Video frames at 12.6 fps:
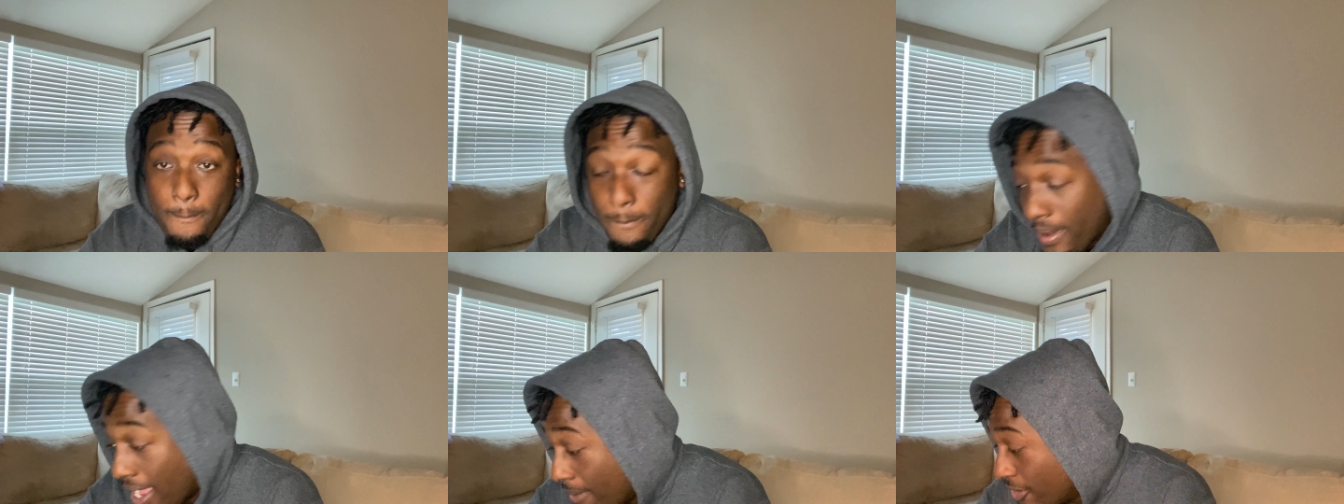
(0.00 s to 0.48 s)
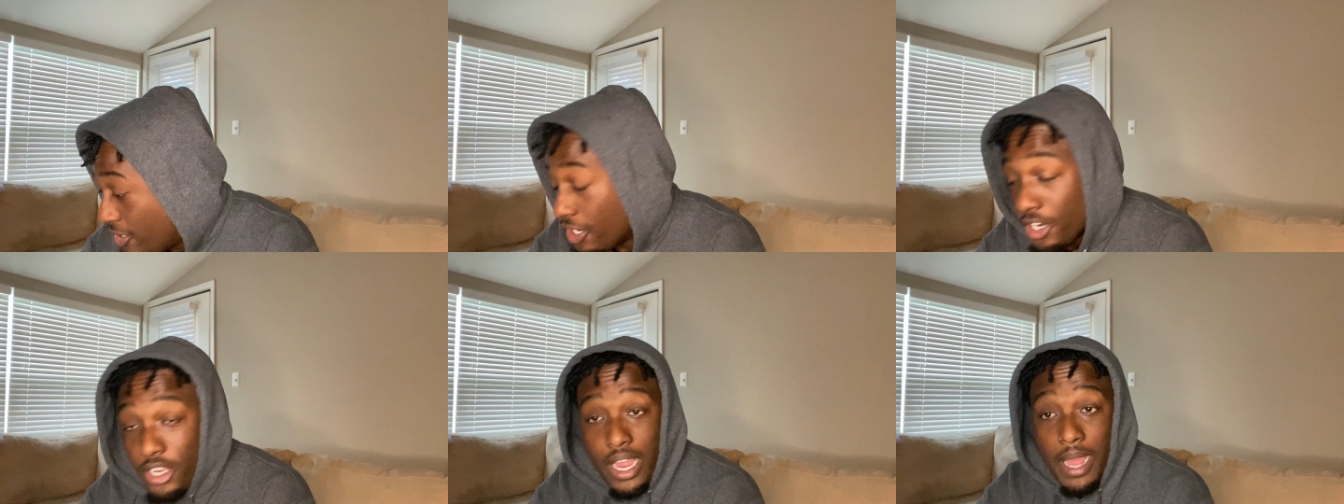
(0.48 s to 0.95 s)
Baby
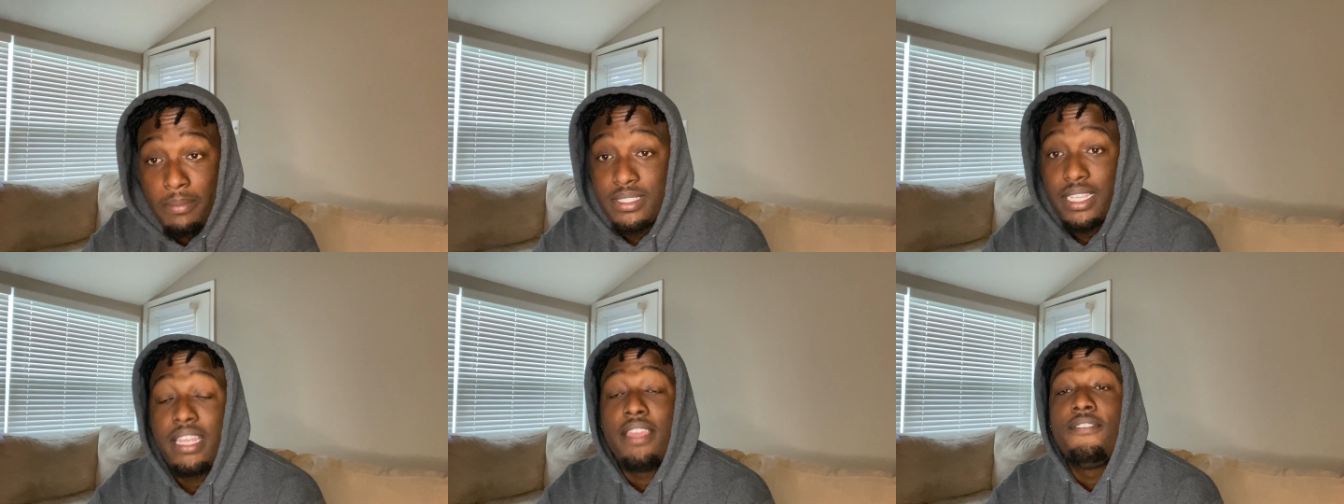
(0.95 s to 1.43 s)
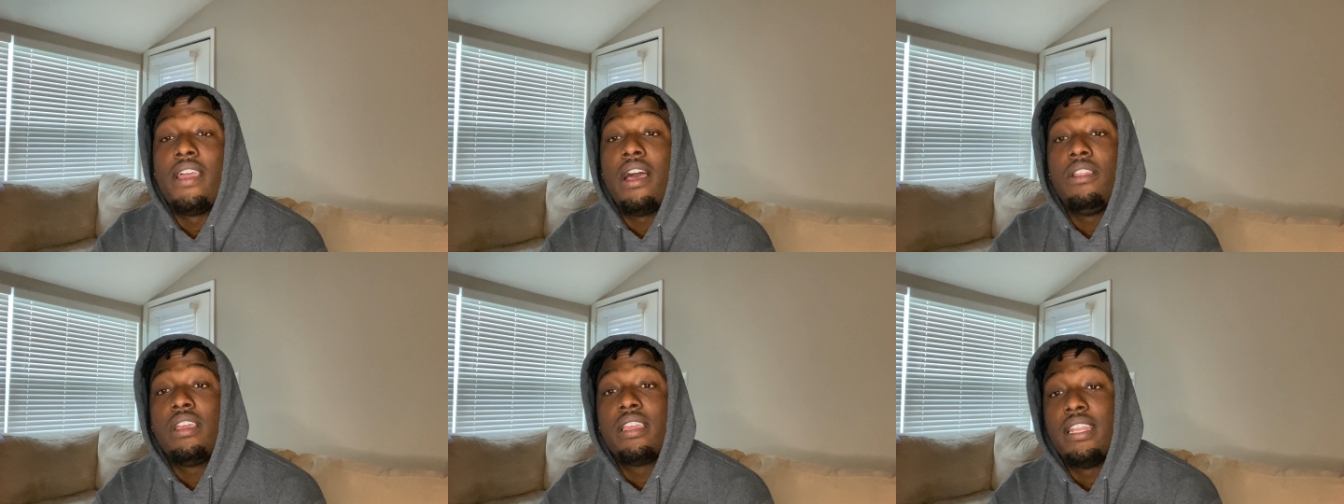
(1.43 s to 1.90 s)
Durk, I'm telling you, if
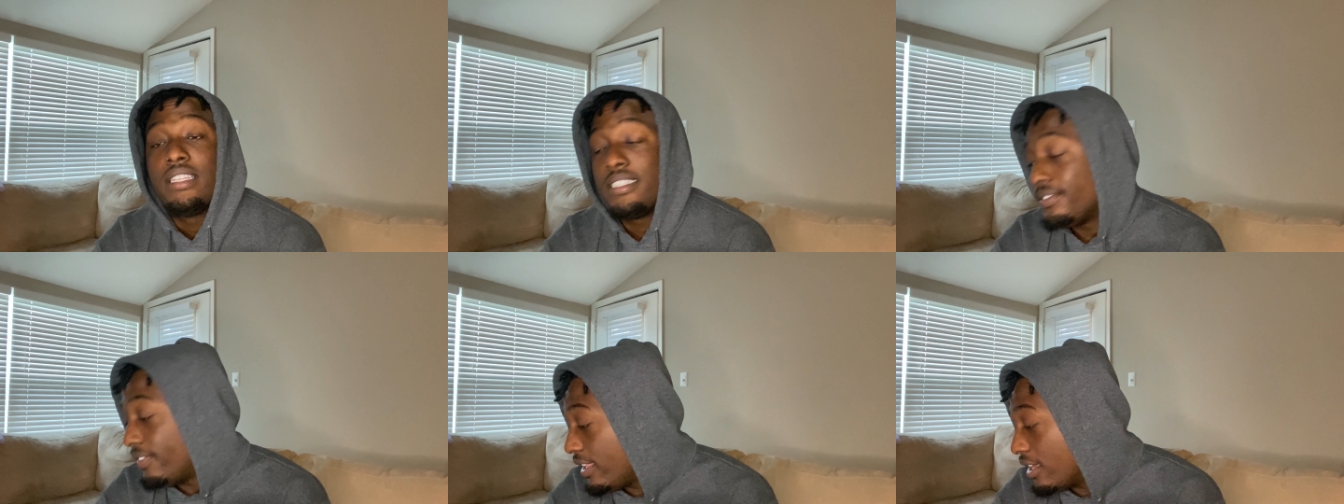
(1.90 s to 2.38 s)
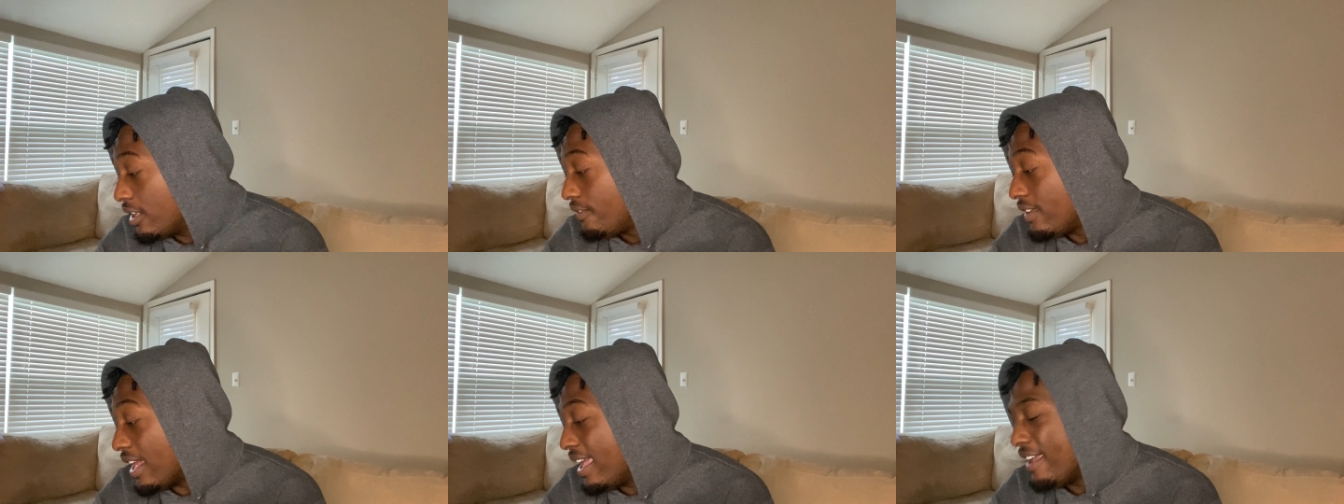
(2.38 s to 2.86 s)
y'all looking at this video, if
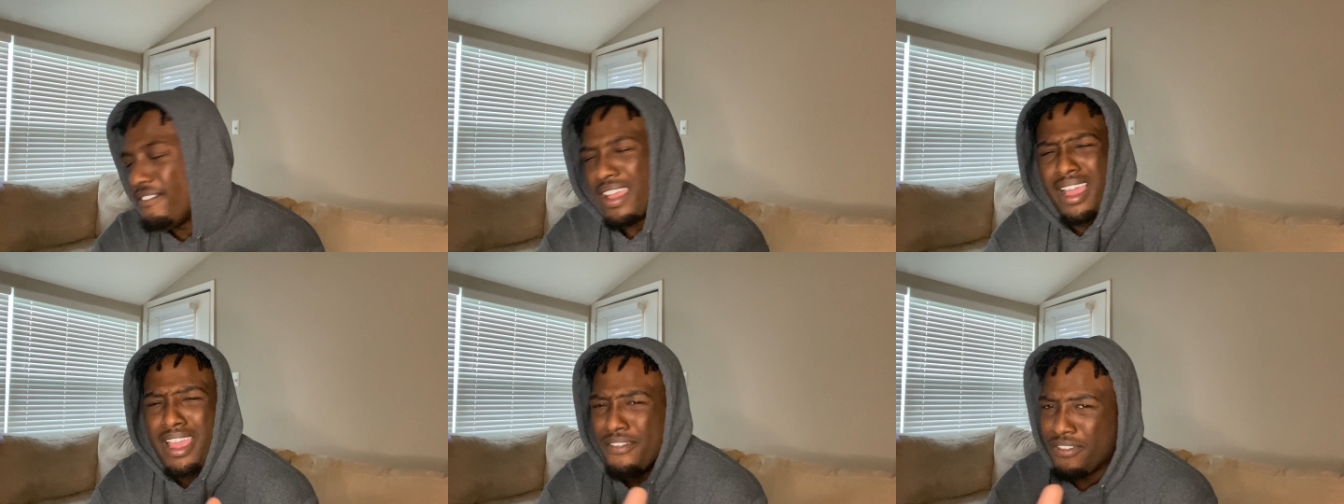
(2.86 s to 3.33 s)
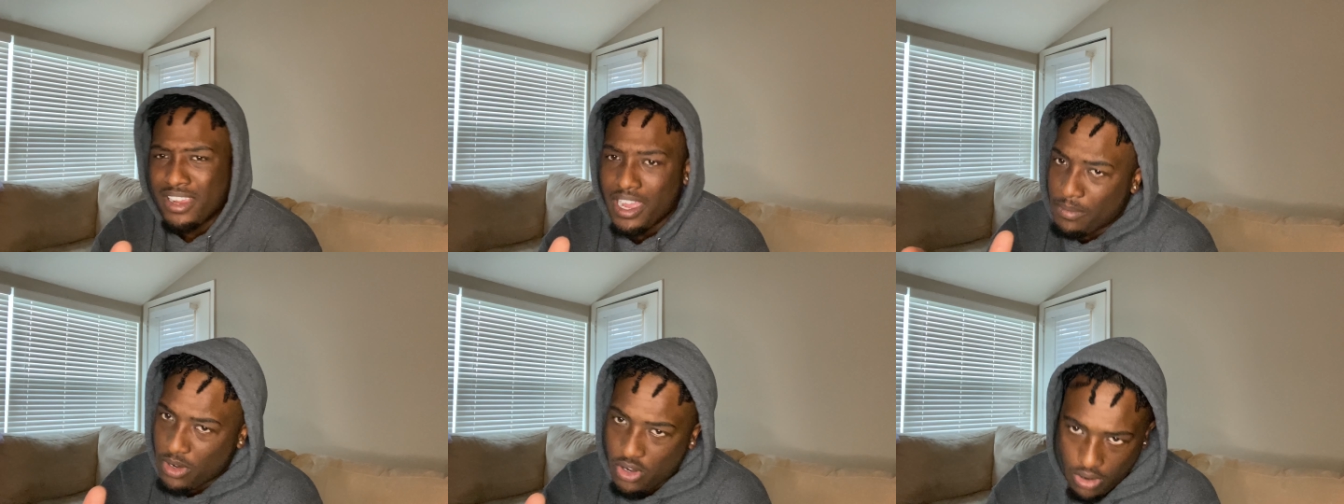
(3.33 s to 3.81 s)
y'all if y'all ever
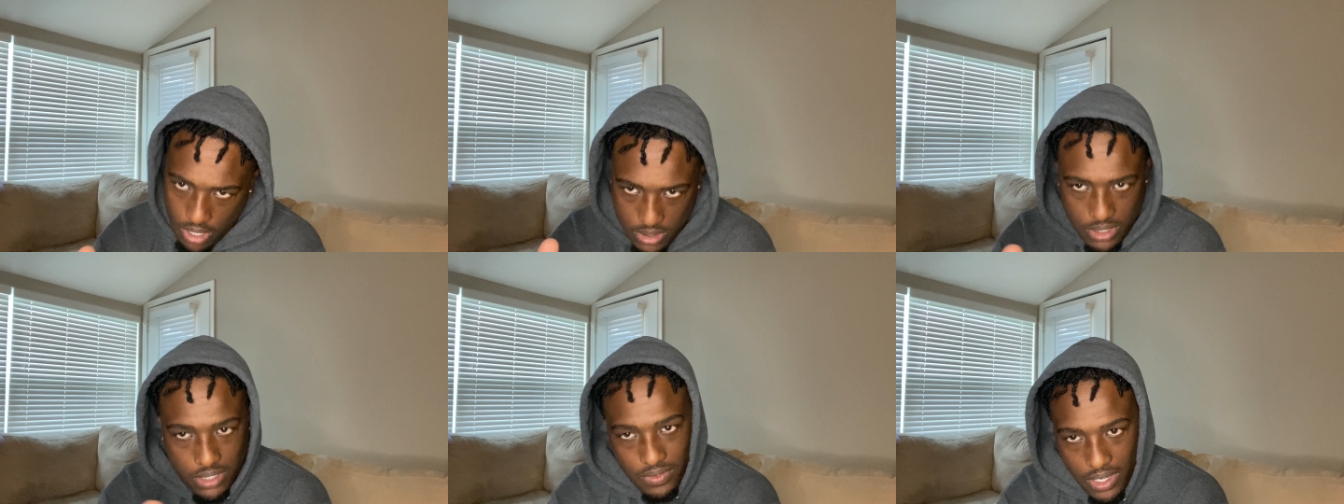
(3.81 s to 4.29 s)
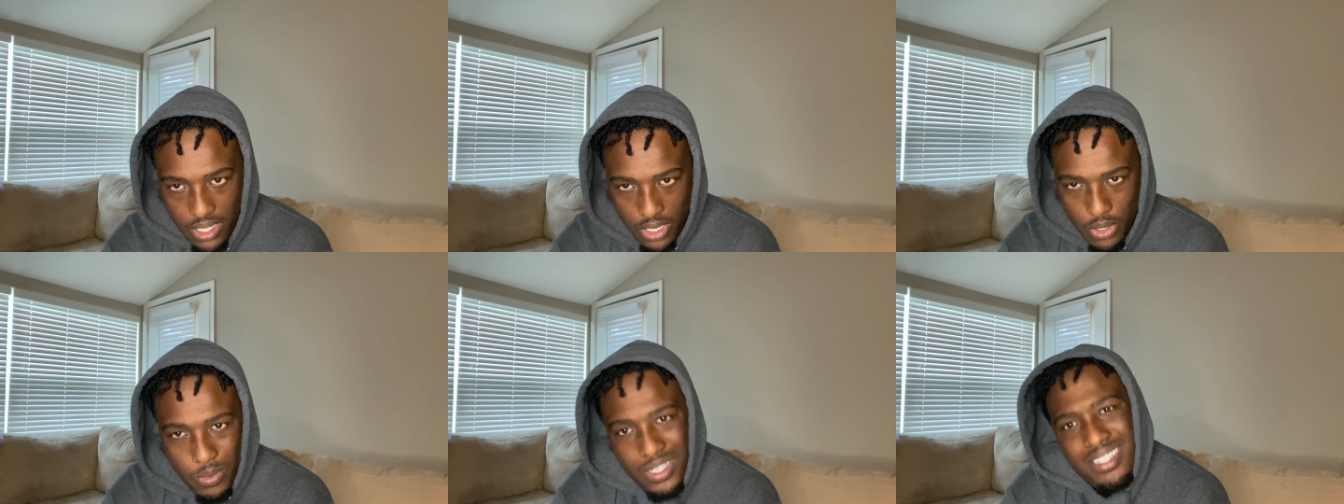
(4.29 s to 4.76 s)
come across this
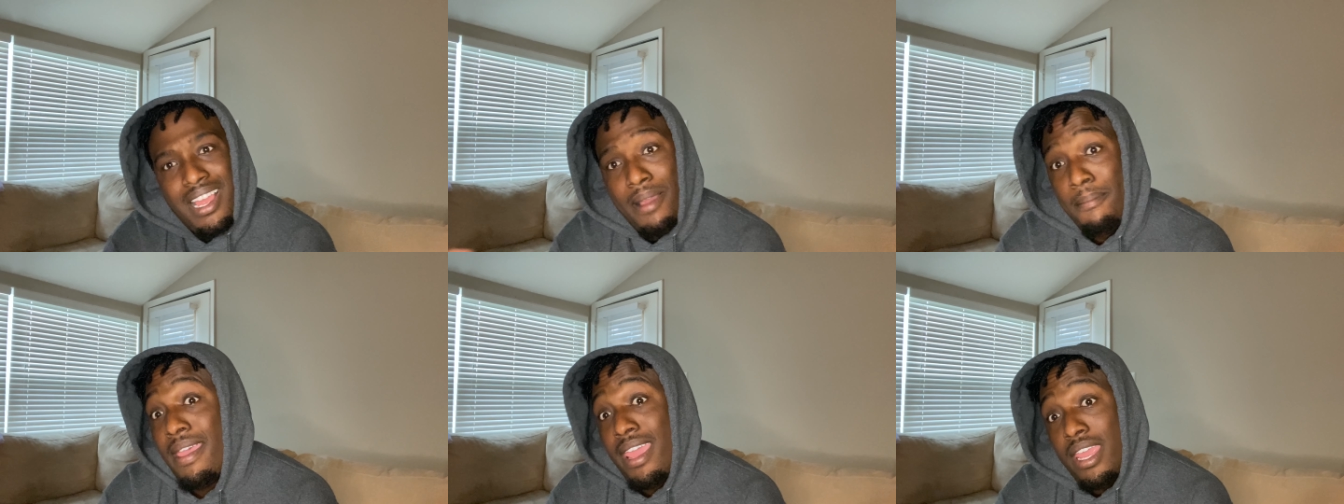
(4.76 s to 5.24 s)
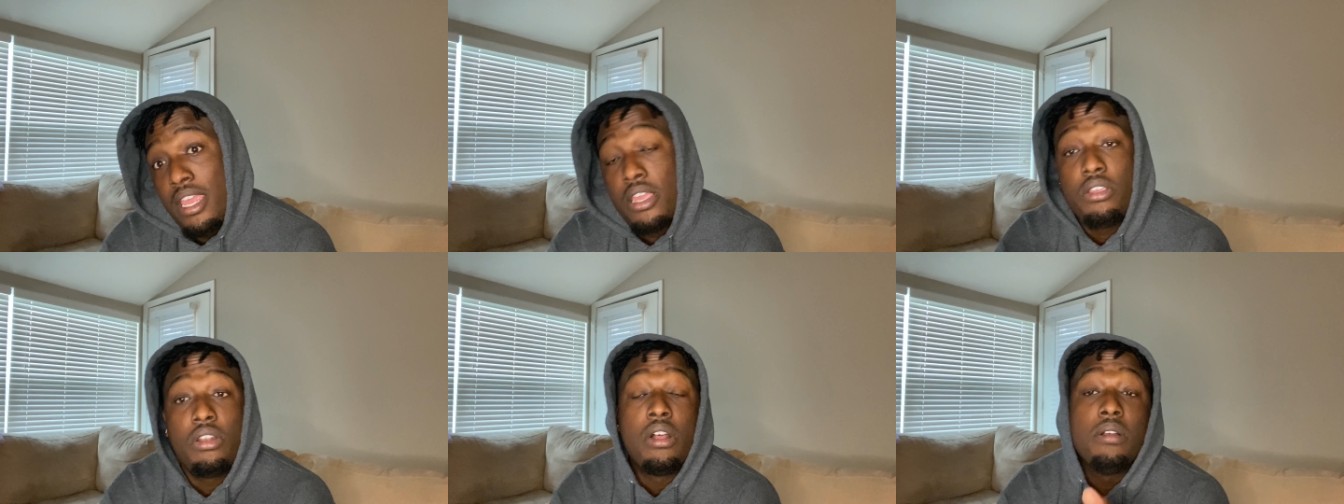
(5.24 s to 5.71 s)
video, which y'all may,
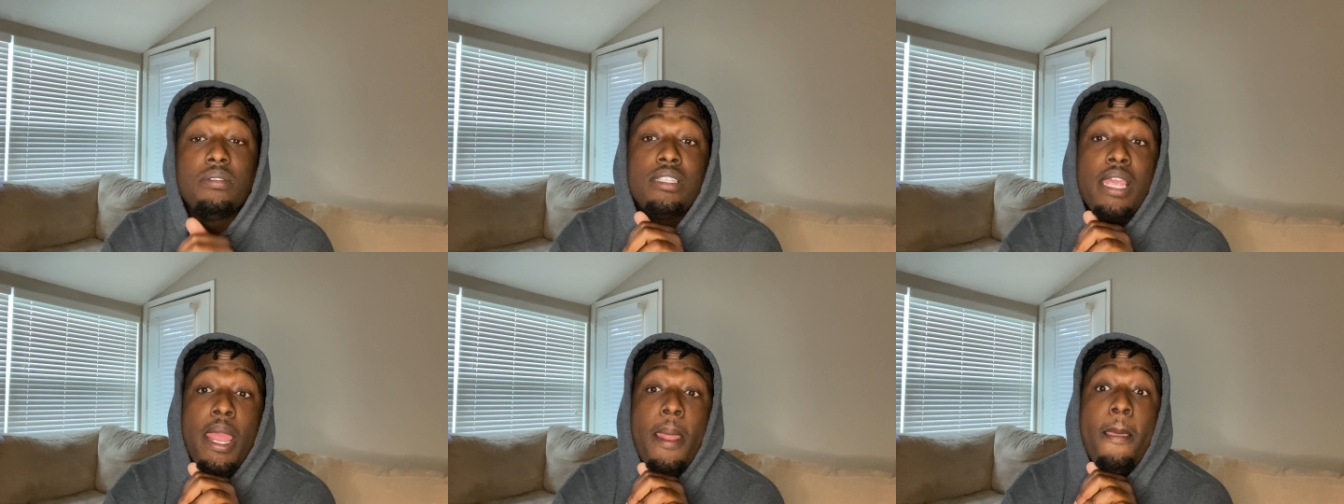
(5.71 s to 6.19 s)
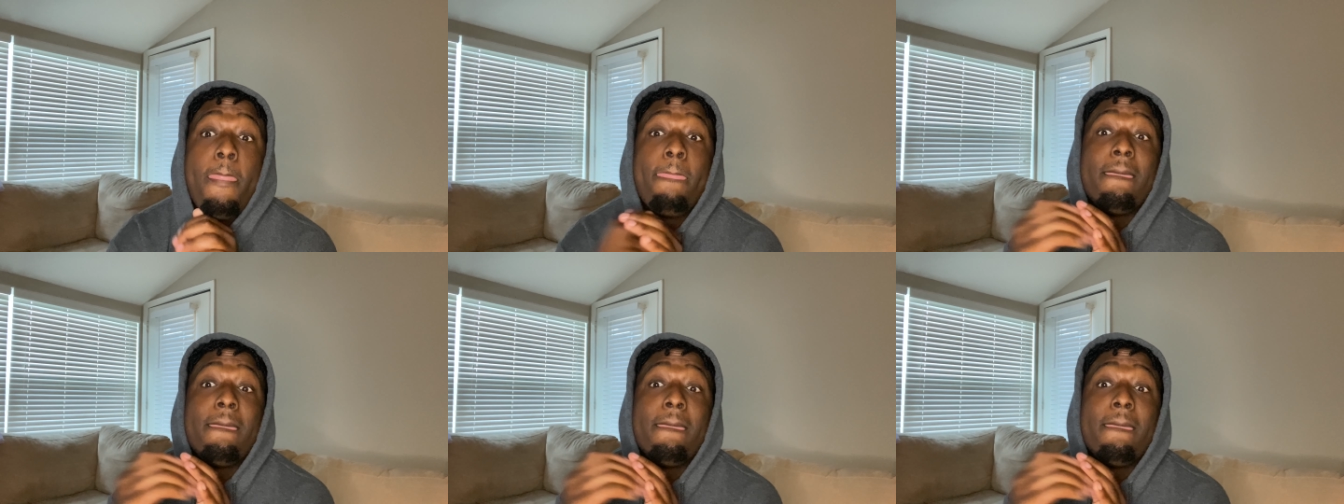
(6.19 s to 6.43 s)
you know what I'm saying?